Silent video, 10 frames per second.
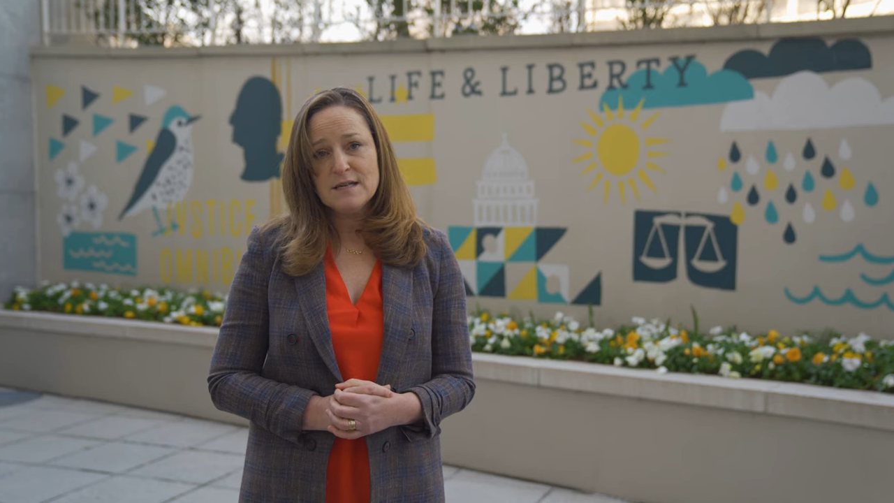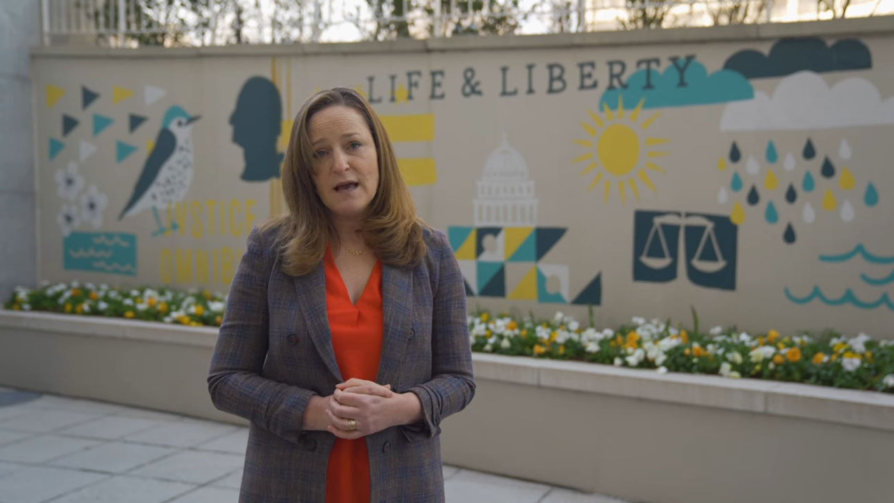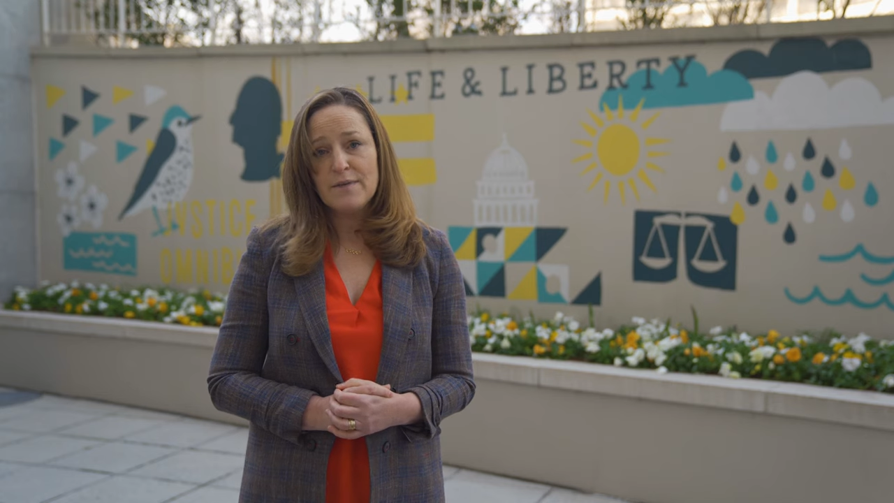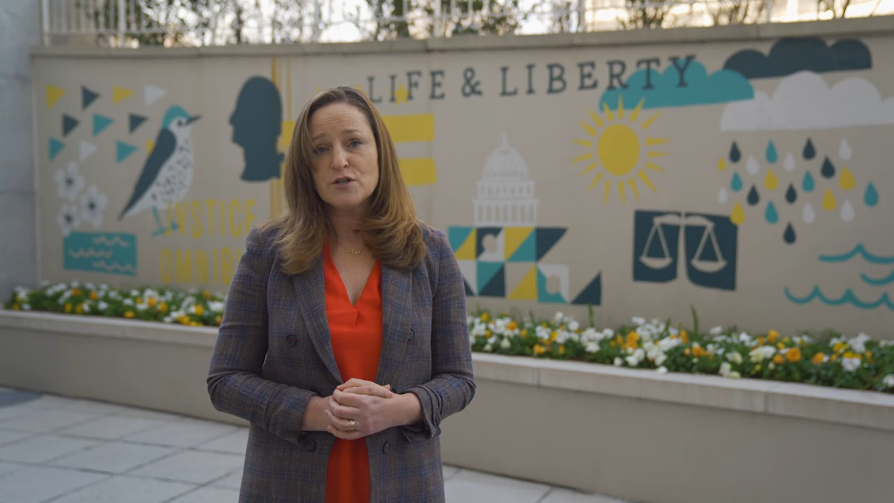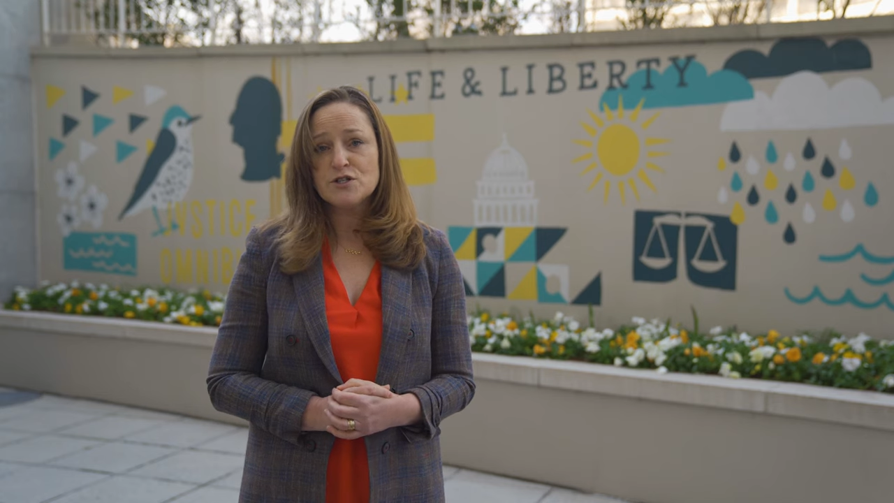
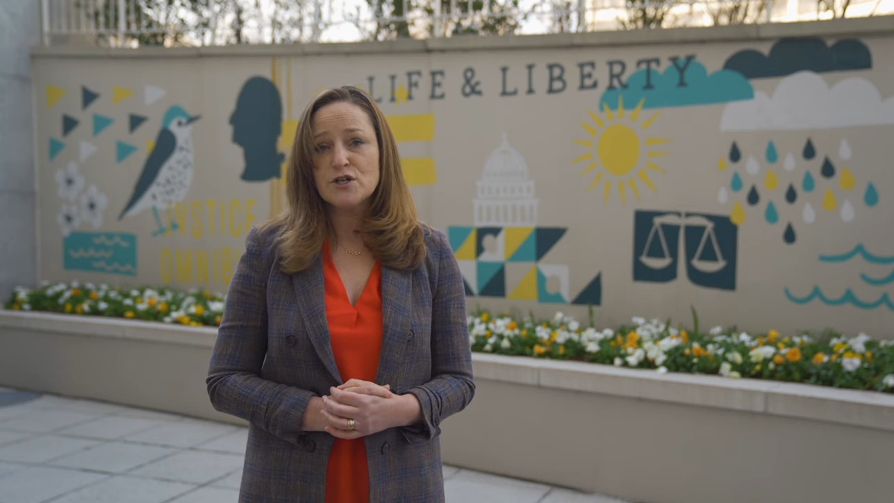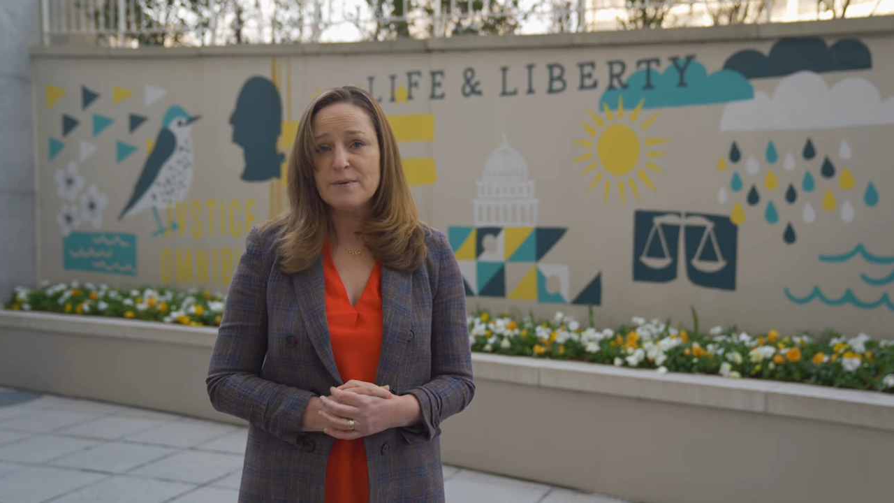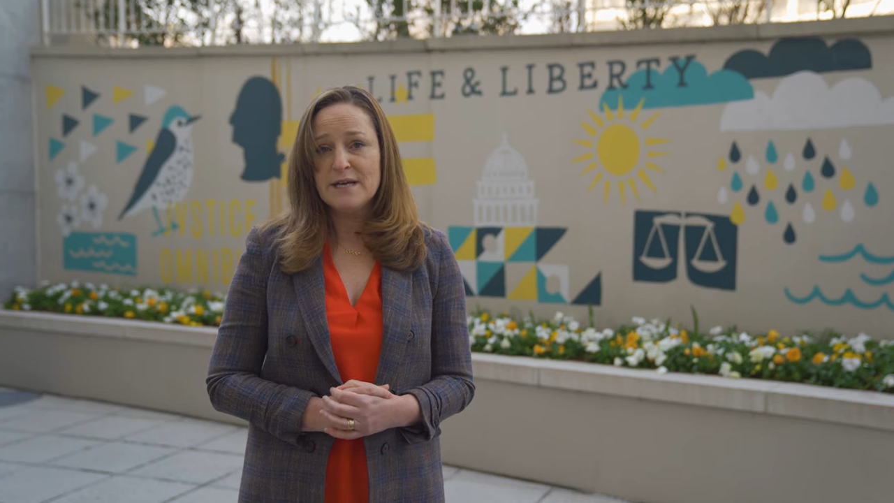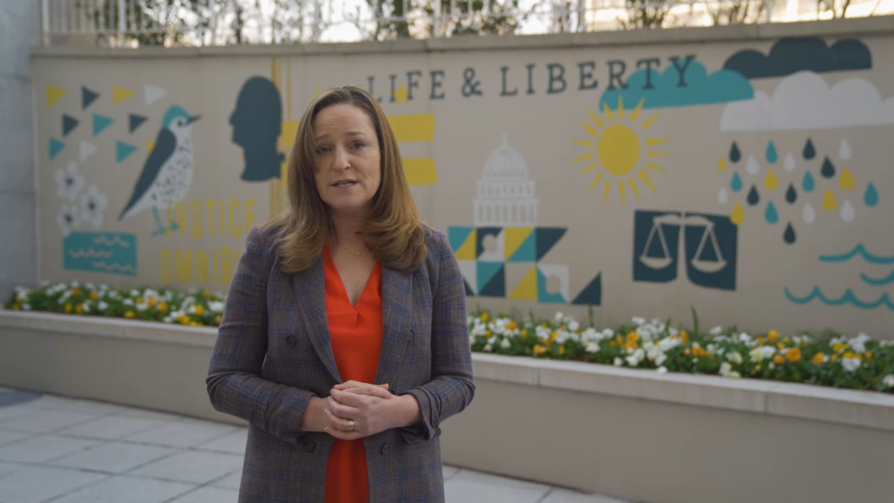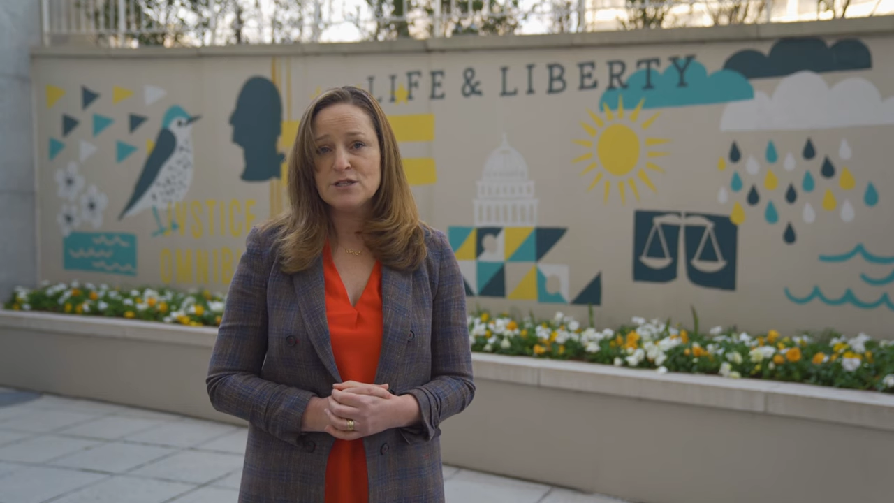and their
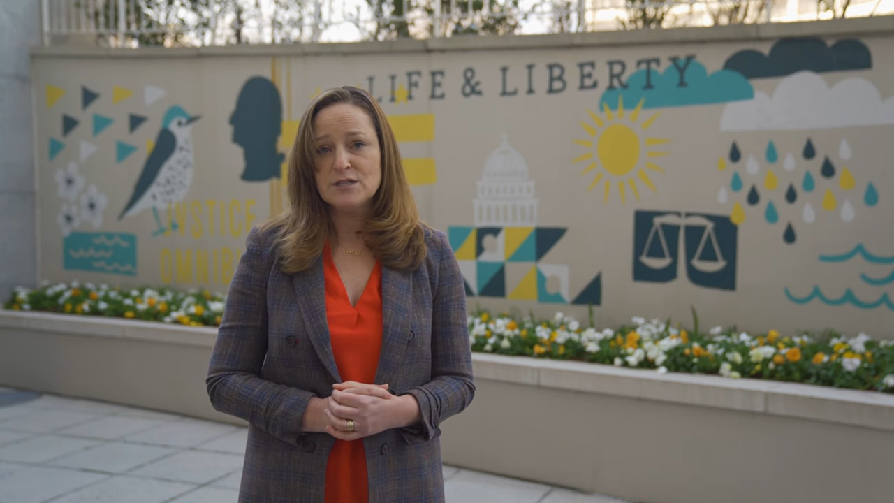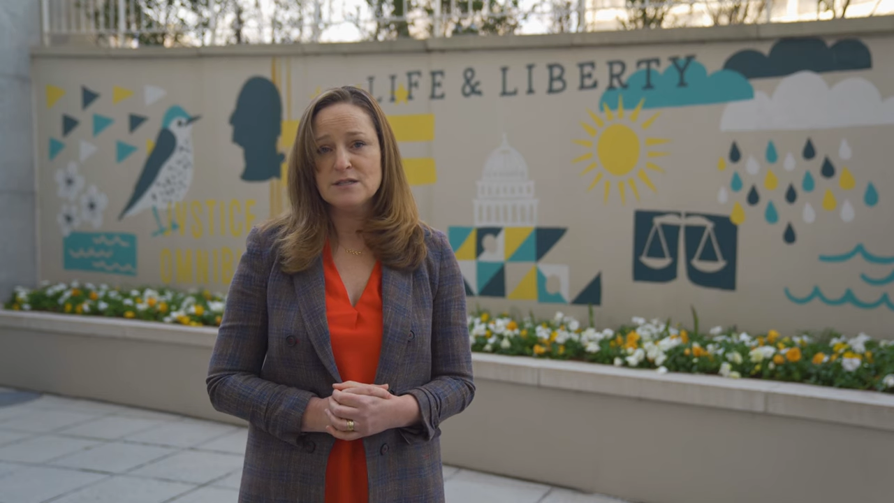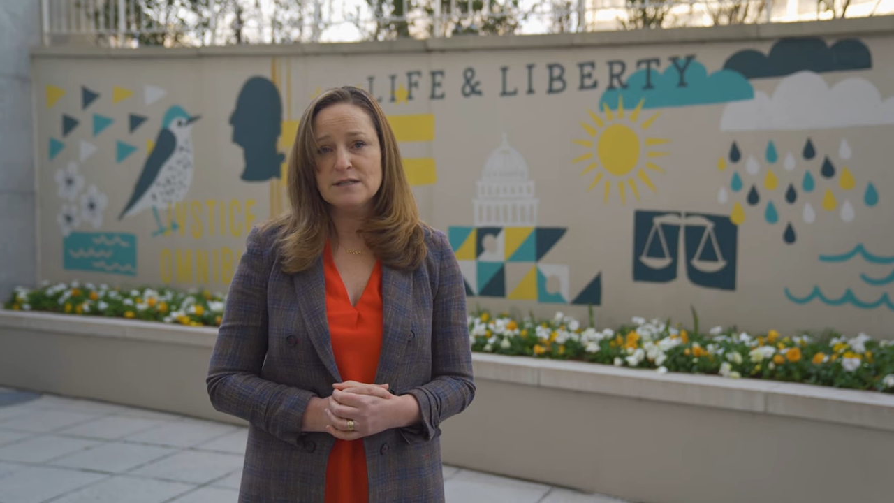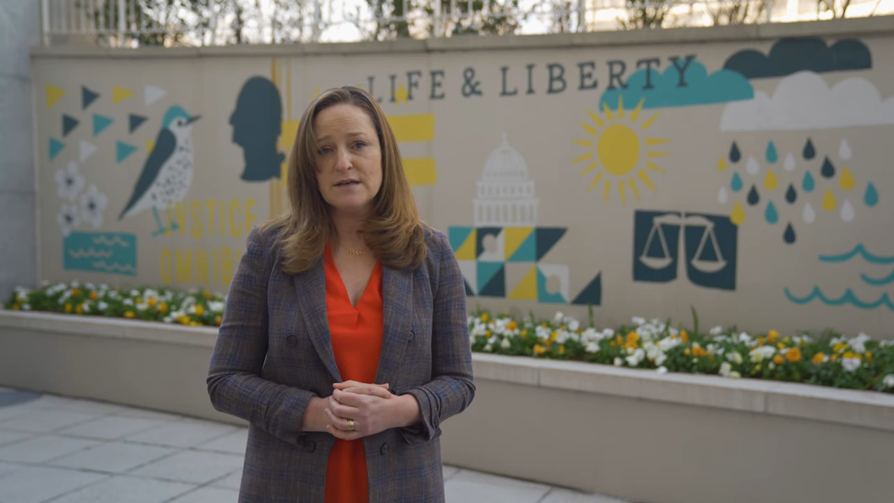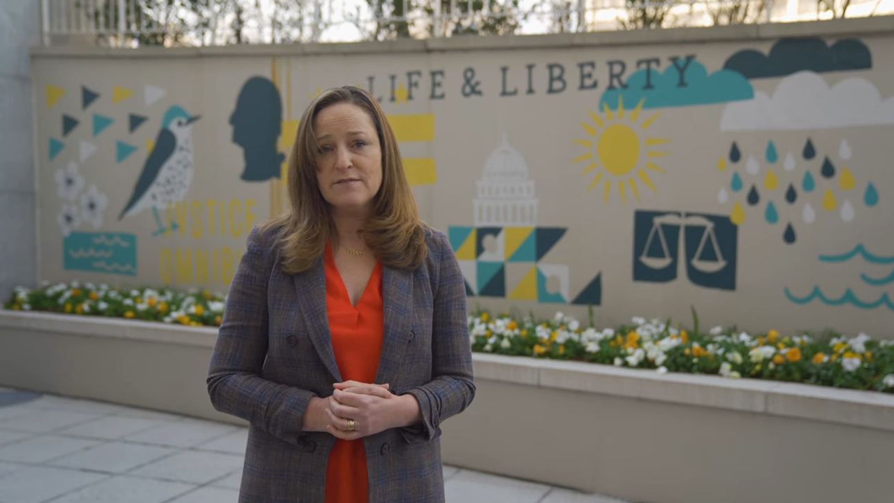determination
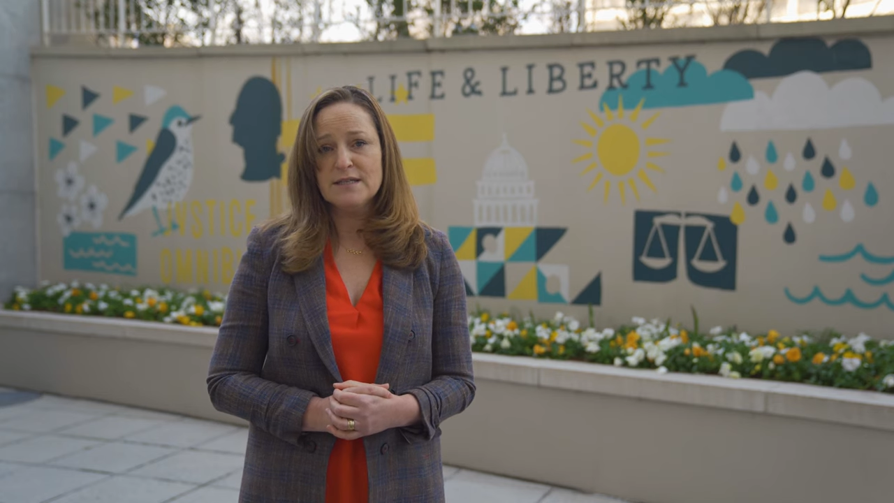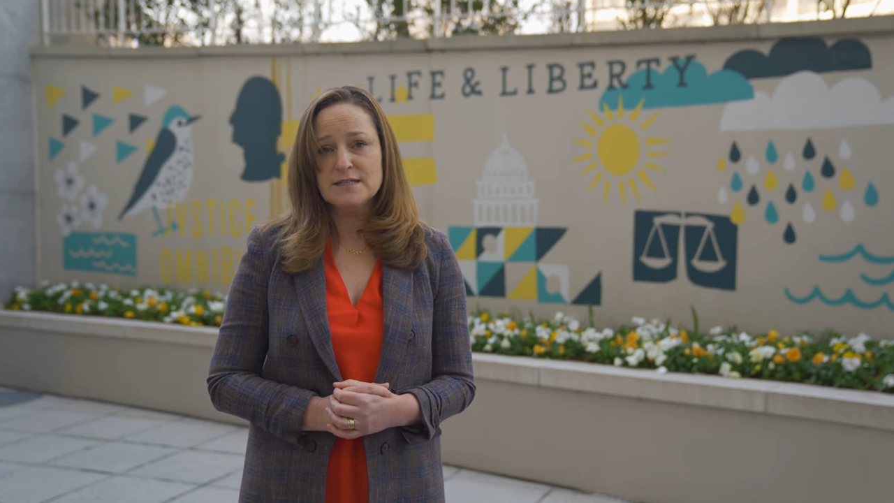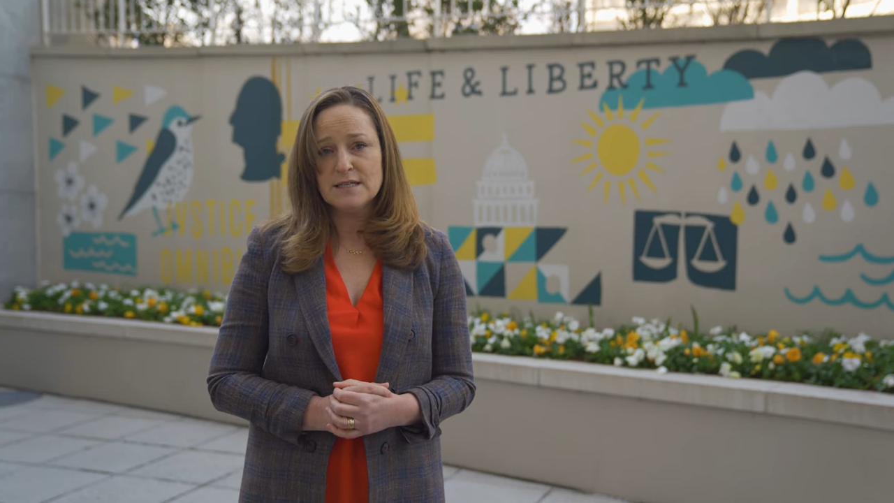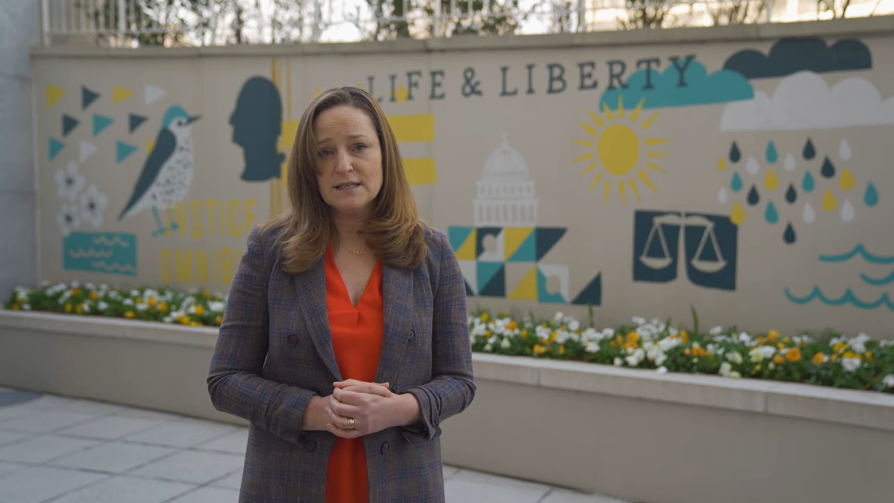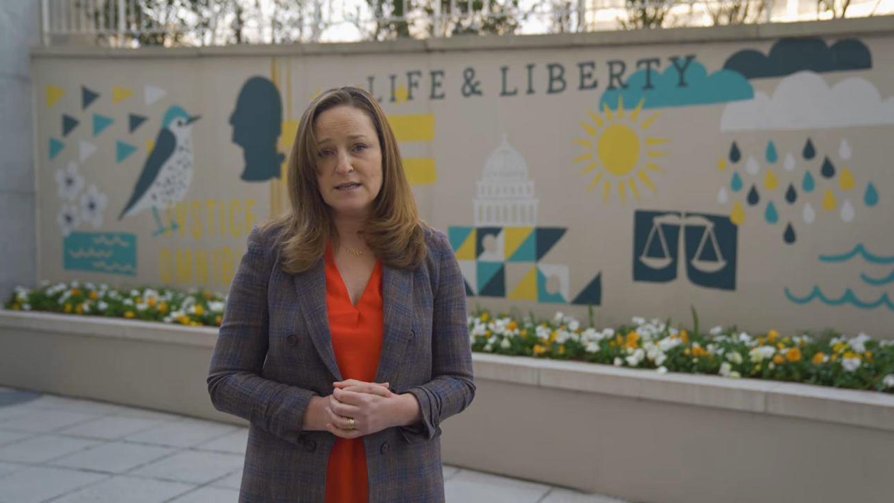to live
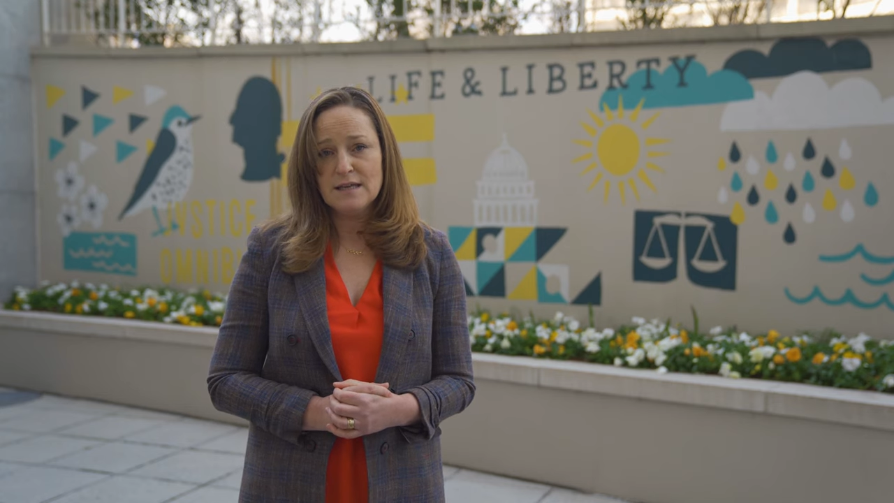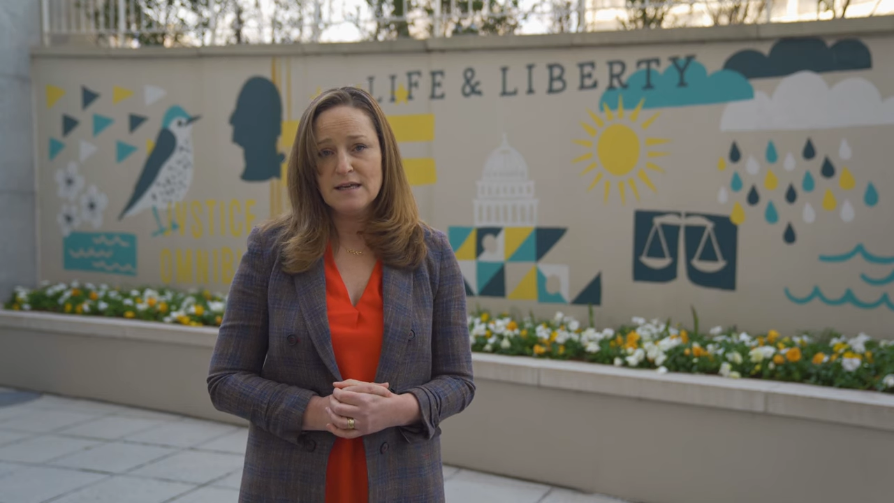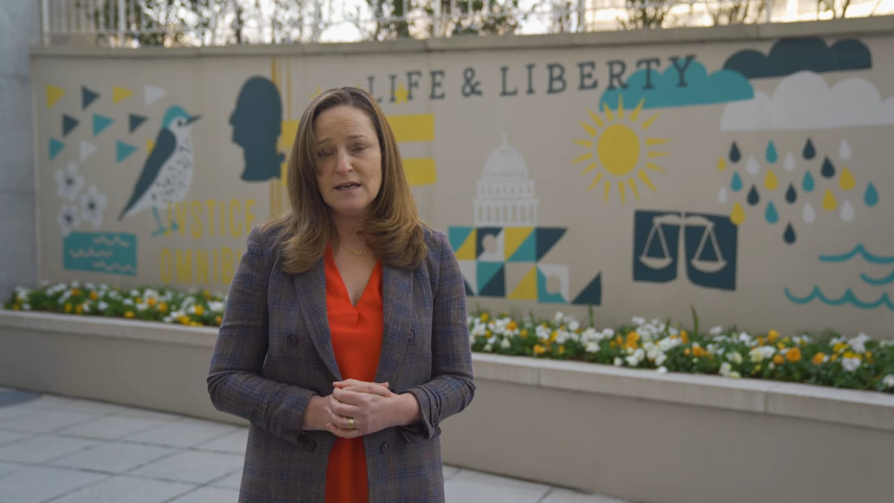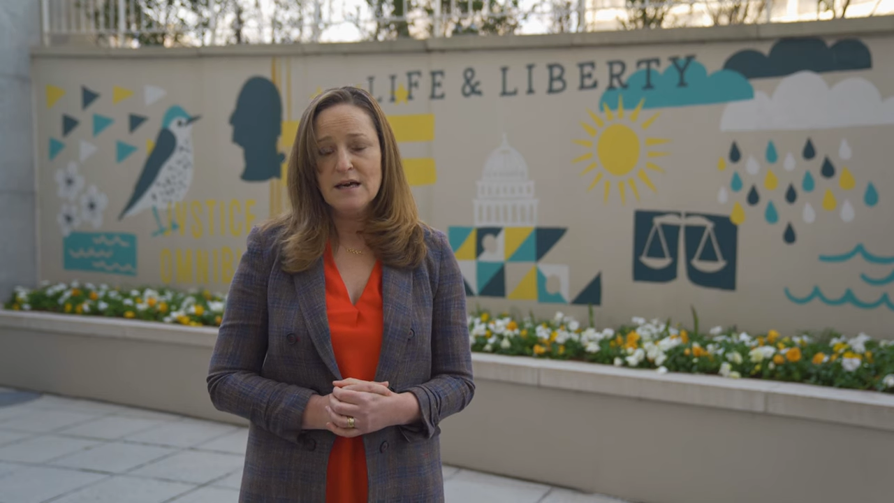in dignity.